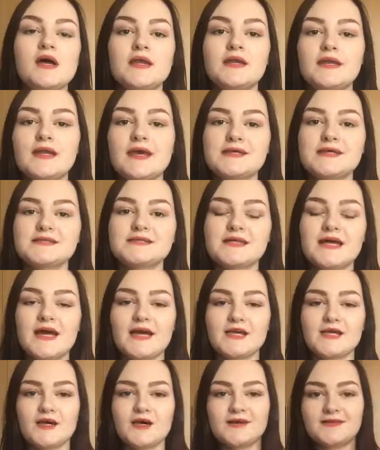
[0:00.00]
Next,
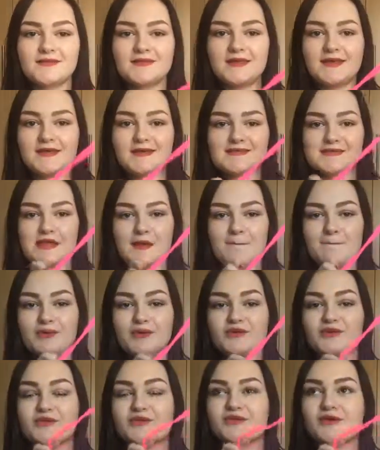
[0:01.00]
I got this
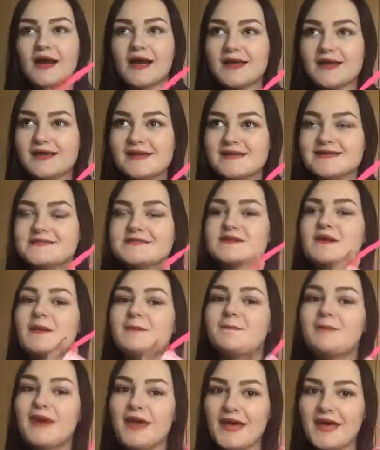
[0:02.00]
bright
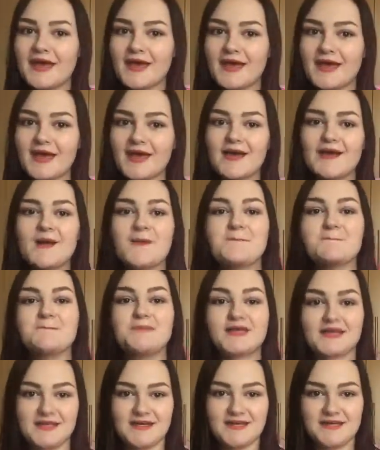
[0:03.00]
pink
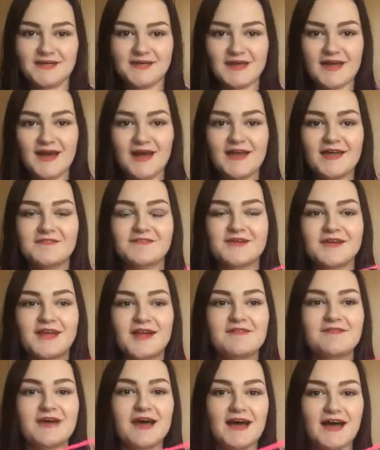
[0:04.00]
bikini. I have
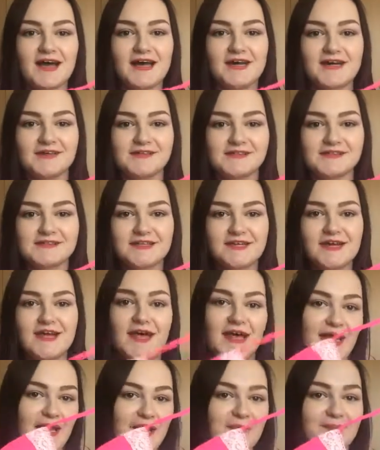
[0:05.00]
never had
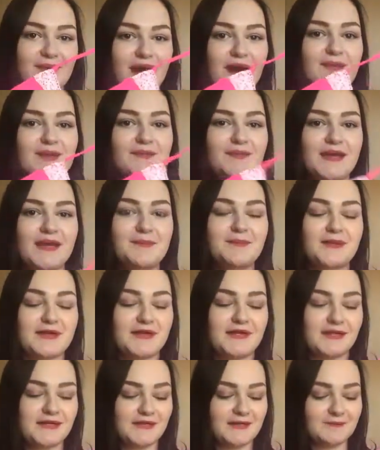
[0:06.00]
a Barbie pink
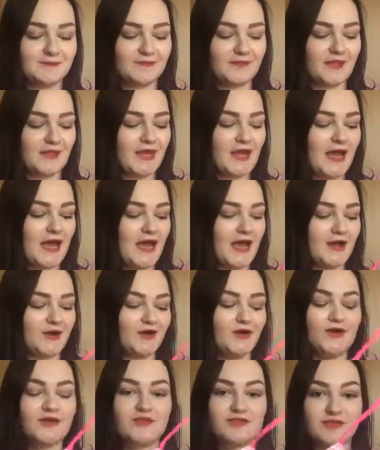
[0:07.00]
bikini, and
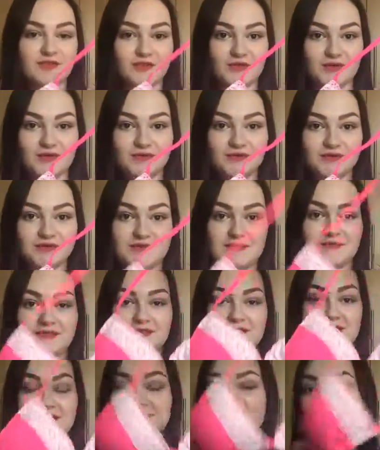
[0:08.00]
overall, because obviously
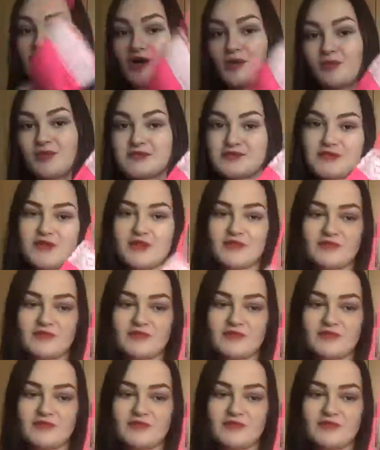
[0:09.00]
this top was only